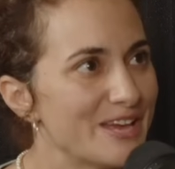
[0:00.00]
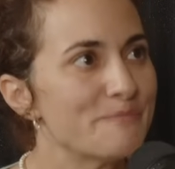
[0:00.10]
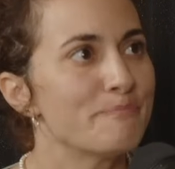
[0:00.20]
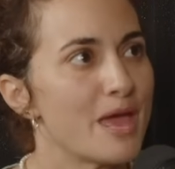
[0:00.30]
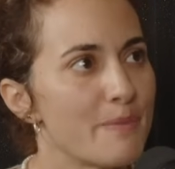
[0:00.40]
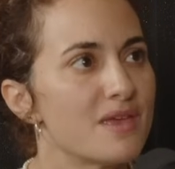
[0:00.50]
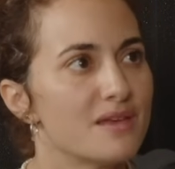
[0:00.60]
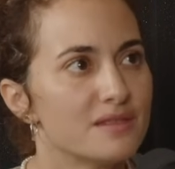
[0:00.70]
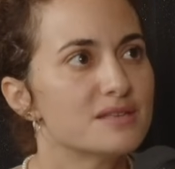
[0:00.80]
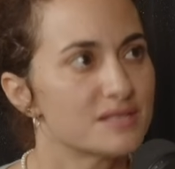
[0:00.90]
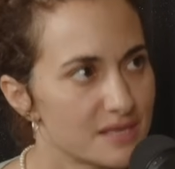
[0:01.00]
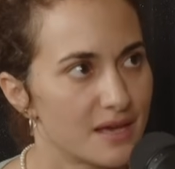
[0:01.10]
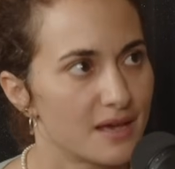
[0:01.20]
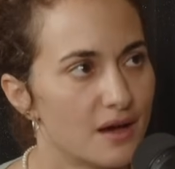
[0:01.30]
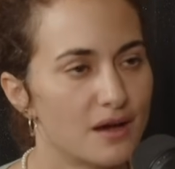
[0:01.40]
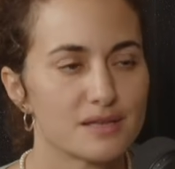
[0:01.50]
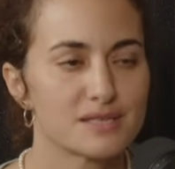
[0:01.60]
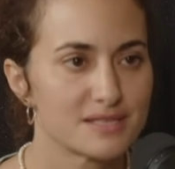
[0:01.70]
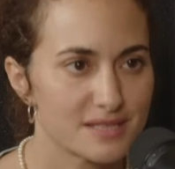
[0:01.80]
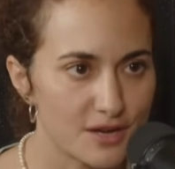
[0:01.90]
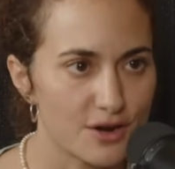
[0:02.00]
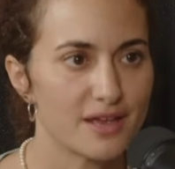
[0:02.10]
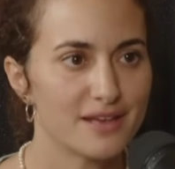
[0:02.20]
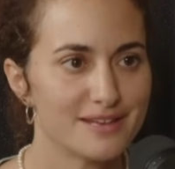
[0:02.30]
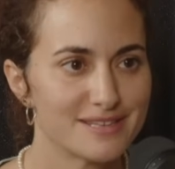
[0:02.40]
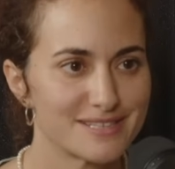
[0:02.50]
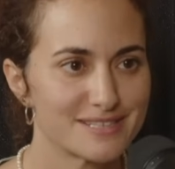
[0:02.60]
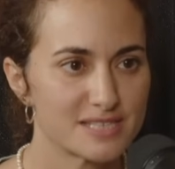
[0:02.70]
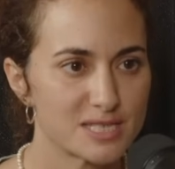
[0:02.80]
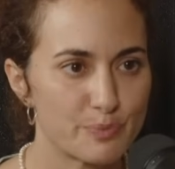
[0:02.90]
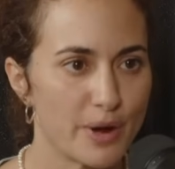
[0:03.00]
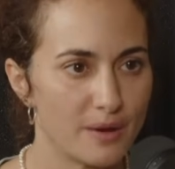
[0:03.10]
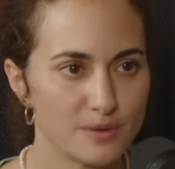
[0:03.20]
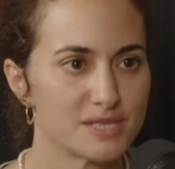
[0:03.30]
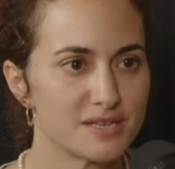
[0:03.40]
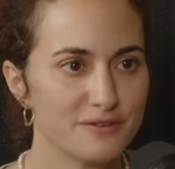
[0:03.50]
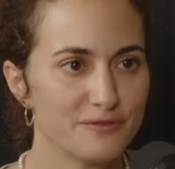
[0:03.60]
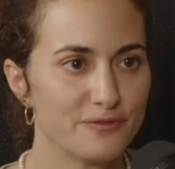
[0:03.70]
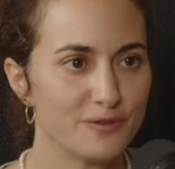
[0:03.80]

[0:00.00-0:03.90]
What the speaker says: Maybe in this chaos there is sprouts of